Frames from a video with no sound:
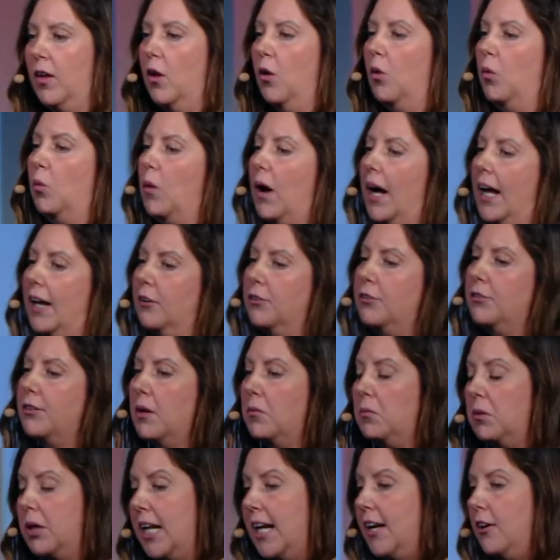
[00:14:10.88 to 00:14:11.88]
While
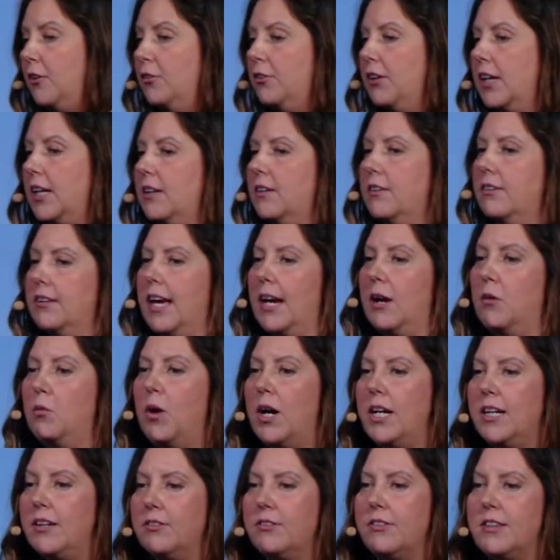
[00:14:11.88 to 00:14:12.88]
someone else can say, what
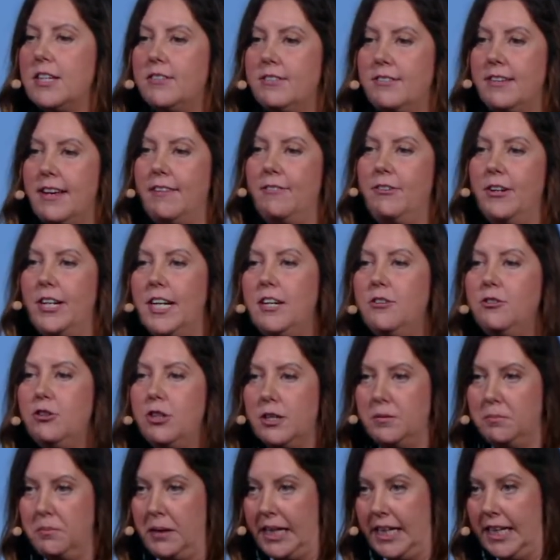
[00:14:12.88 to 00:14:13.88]
does this
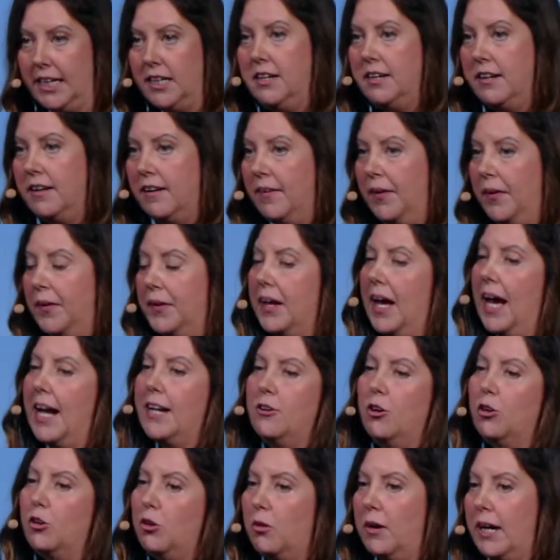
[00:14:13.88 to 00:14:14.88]
definition mean? I
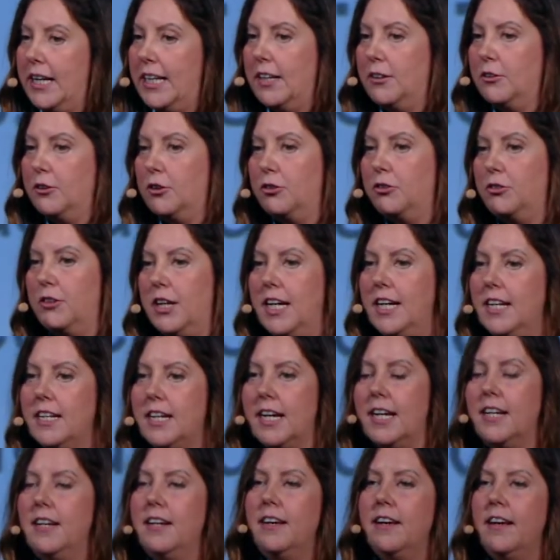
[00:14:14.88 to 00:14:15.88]
don't quite understand
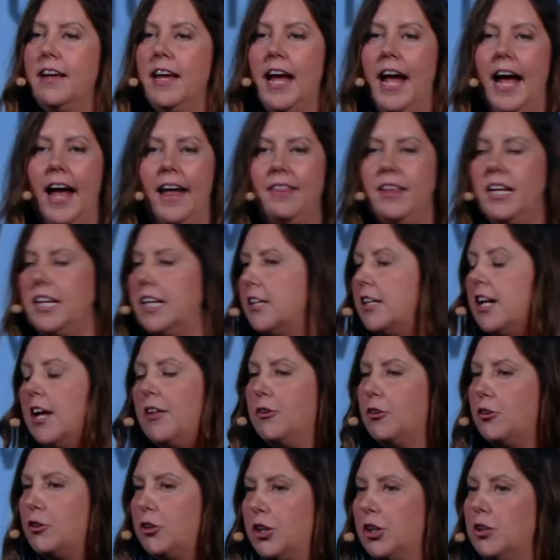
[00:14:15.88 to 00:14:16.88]
it. And then
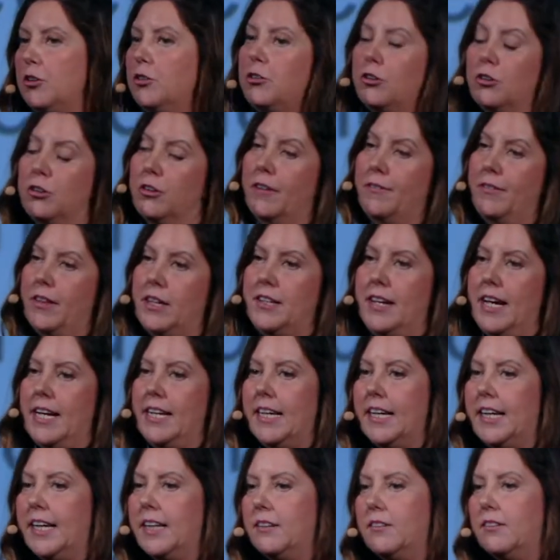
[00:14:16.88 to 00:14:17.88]
another user of the data
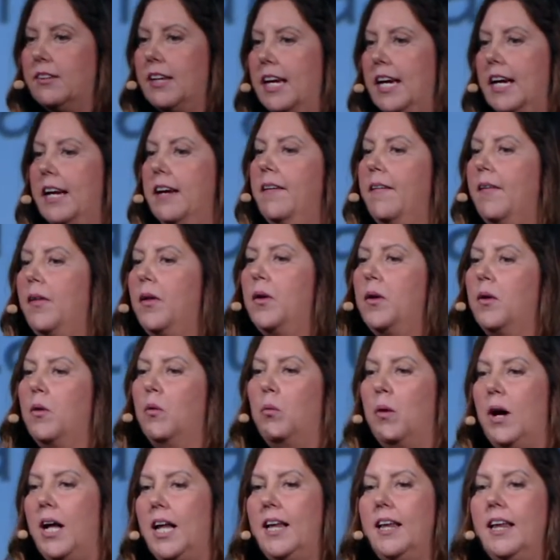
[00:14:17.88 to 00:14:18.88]
can say,
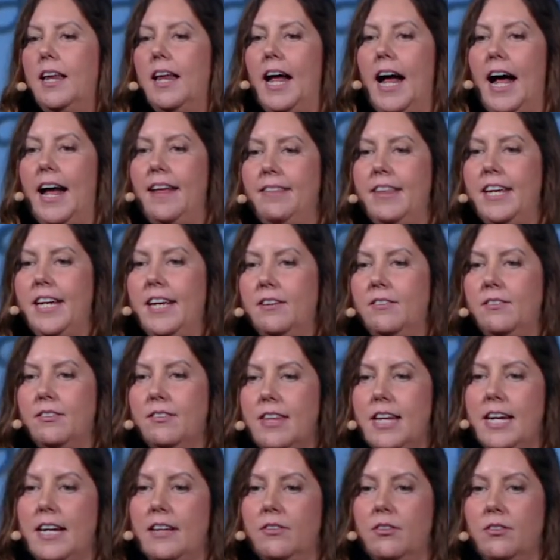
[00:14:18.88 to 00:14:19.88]
well, I think it's
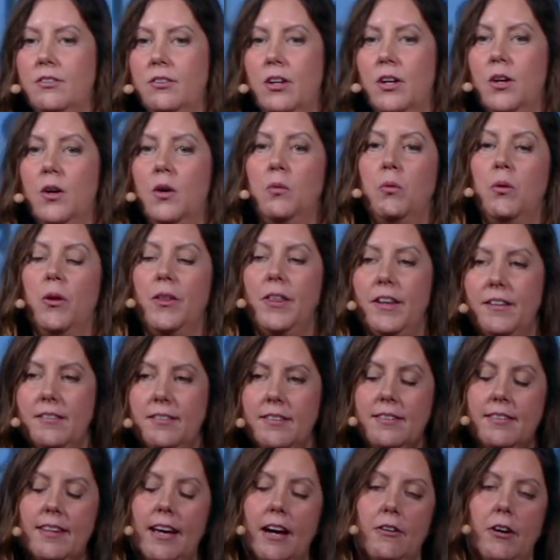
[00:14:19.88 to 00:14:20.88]
this. Well, this
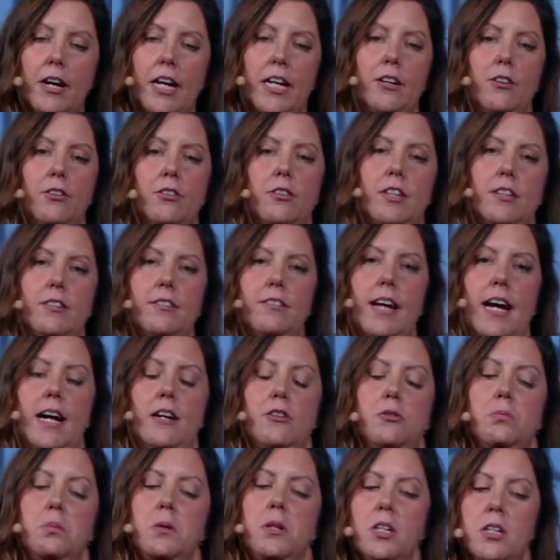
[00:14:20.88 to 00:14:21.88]
is how I use this
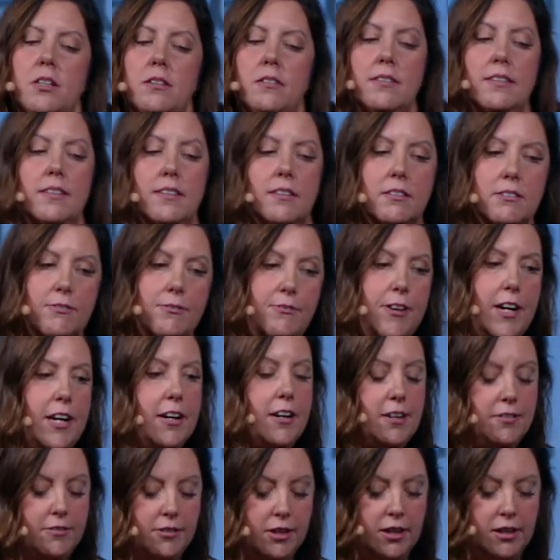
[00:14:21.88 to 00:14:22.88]
dashboard. It's
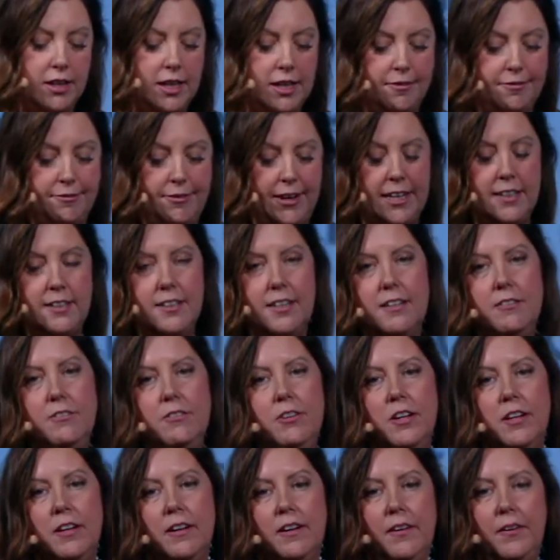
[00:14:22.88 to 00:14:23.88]
very, very effective.
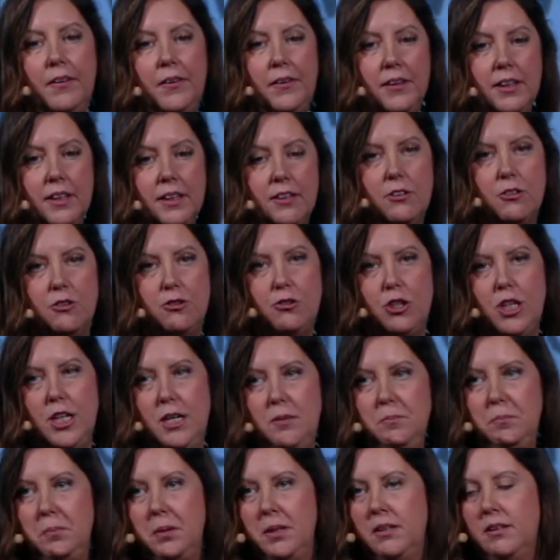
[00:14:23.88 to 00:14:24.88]
It's
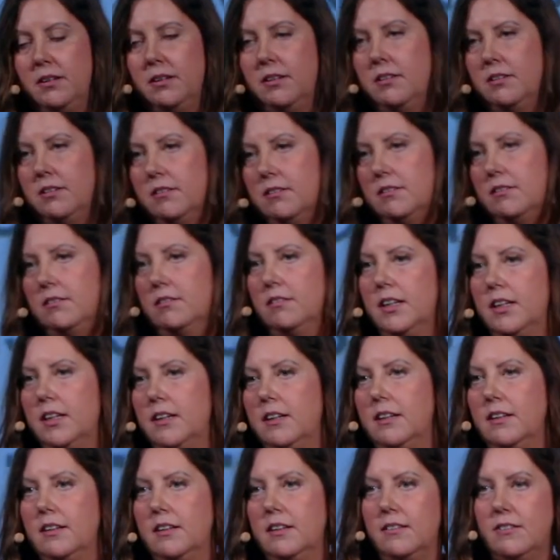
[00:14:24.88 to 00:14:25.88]
cheap.
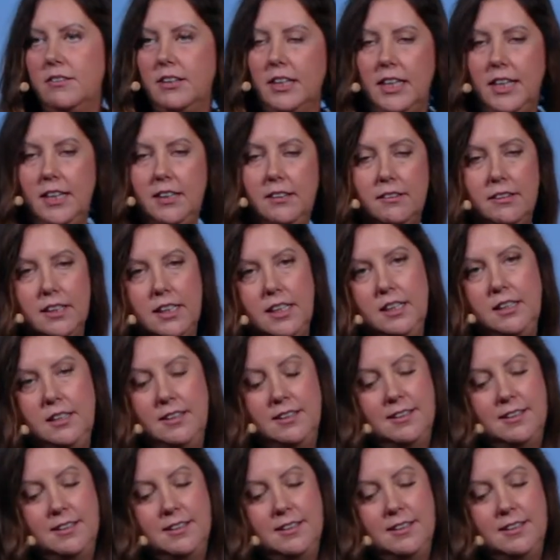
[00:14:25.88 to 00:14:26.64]
It's easy.